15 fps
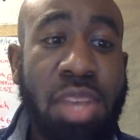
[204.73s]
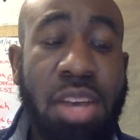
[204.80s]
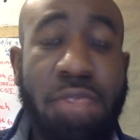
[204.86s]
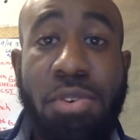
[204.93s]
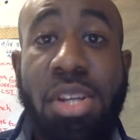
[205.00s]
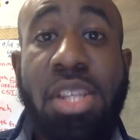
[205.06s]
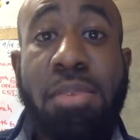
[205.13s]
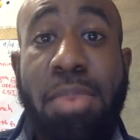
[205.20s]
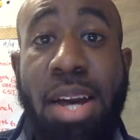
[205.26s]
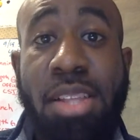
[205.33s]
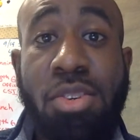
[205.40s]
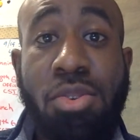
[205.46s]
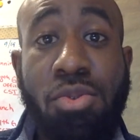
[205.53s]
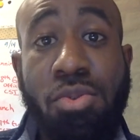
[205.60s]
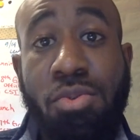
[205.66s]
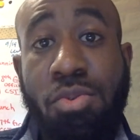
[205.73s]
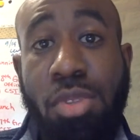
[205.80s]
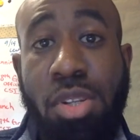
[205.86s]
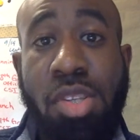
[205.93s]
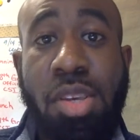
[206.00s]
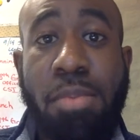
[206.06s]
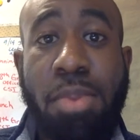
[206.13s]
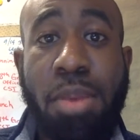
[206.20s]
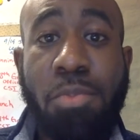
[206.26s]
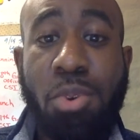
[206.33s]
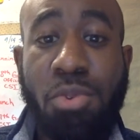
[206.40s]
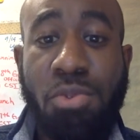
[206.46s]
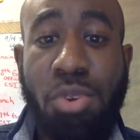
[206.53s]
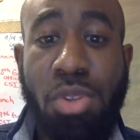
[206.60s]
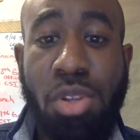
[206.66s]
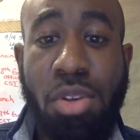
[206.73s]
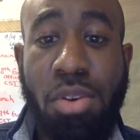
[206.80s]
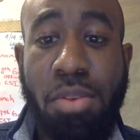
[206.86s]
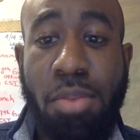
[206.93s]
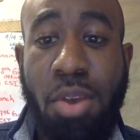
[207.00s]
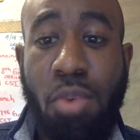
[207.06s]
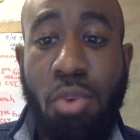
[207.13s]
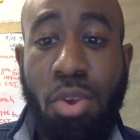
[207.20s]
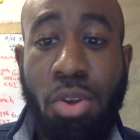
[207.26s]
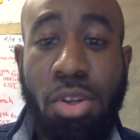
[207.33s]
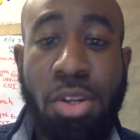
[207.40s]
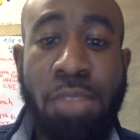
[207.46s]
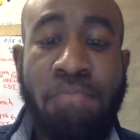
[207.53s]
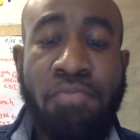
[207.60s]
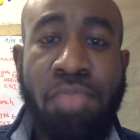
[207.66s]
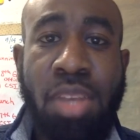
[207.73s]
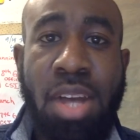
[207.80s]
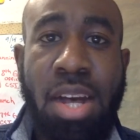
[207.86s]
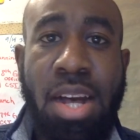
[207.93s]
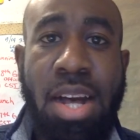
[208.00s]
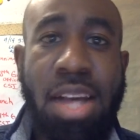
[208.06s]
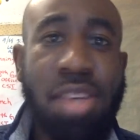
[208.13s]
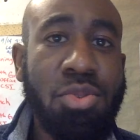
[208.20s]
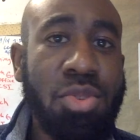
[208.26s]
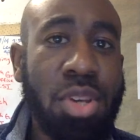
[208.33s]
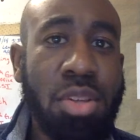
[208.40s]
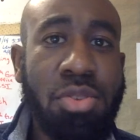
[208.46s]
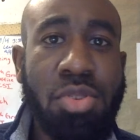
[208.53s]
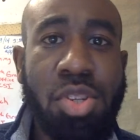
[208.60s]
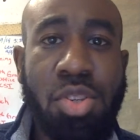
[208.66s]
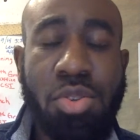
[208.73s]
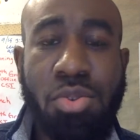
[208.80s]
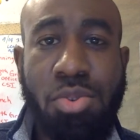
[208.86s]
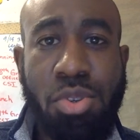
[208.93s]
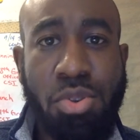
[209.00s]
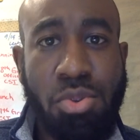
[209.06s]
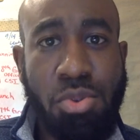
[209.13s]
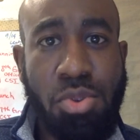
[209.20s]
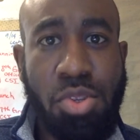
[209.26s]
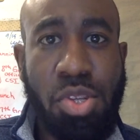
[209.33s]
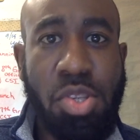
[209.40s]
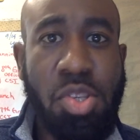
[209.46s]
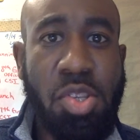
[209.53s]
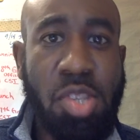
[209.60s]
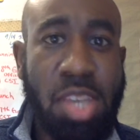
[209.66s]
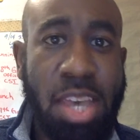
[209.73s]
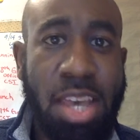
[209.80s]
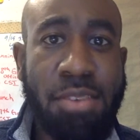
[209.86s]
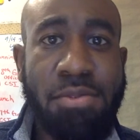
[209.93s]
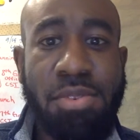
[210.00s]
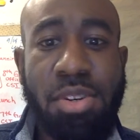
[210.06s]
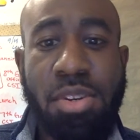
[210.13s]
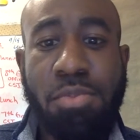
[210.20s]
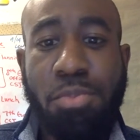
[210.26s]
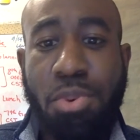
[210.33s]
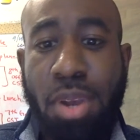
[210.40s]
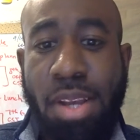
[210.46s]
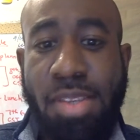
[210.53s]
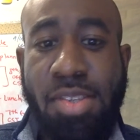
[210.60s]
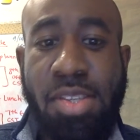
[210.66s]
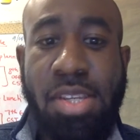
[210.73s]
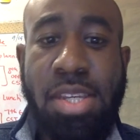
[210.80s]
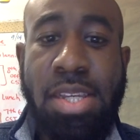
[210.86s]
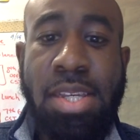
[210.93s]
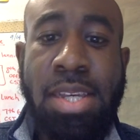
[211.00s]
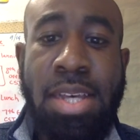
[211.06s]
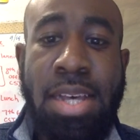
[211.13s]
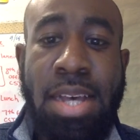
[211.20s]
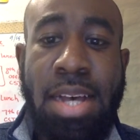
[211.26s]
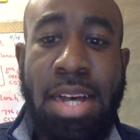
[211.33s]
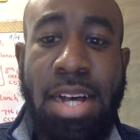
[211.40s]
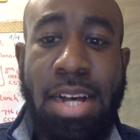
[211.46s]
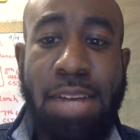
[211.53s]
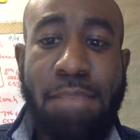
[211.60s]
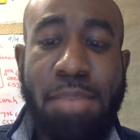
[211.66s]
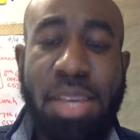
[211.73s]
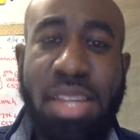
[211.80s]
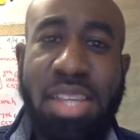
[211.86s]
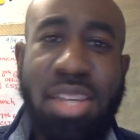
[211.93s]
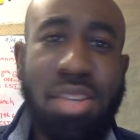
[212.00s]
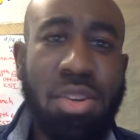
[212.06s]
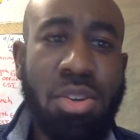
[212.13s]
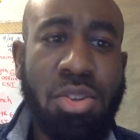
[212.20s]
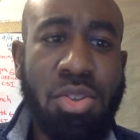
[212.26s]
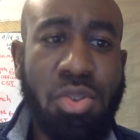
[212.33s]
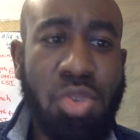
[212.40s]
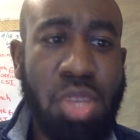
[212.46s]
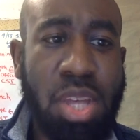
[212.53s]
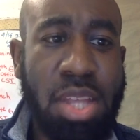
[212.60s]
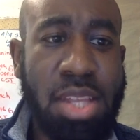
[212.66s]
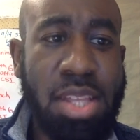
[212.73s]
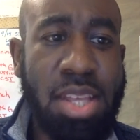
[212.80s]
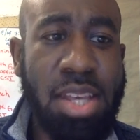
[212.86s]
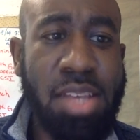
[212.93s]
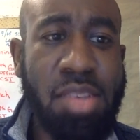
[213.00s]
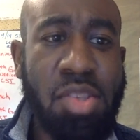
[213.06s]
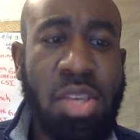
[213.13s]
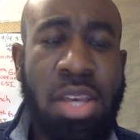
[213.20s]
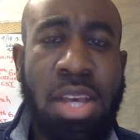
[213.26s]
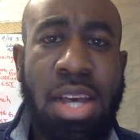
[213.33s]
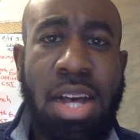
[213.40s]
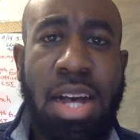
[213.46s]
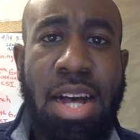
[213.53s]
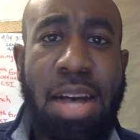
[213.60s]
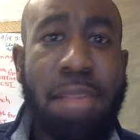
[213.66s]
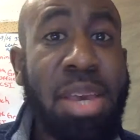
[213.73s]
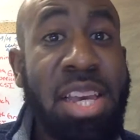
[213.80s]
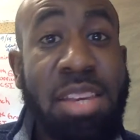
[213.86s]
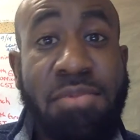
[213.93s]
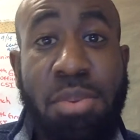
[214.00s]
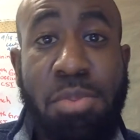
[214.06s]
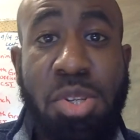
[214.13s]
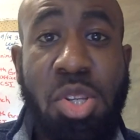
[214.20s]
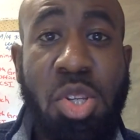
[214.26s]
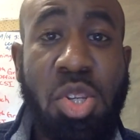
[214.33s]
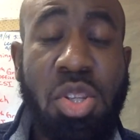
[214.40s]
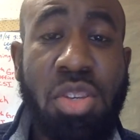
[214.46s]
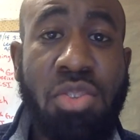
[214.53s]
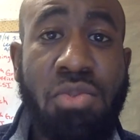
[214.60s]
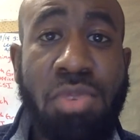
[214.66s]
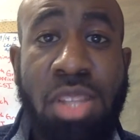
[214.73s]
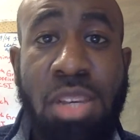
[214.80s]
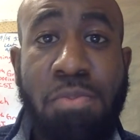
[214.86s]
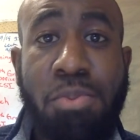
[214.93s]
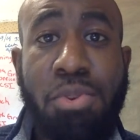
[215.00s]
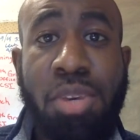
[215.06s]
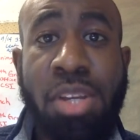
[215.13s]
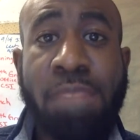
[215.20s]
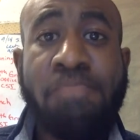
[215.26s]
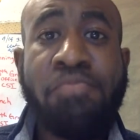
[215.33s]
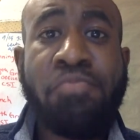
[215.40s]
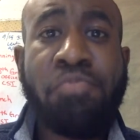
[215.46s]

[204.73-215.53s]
For anybody who looks at my portfolio and my work, I use other digital tools such as Canva, Prezi, any and all sorts of kind of things. I may even potentially 3D print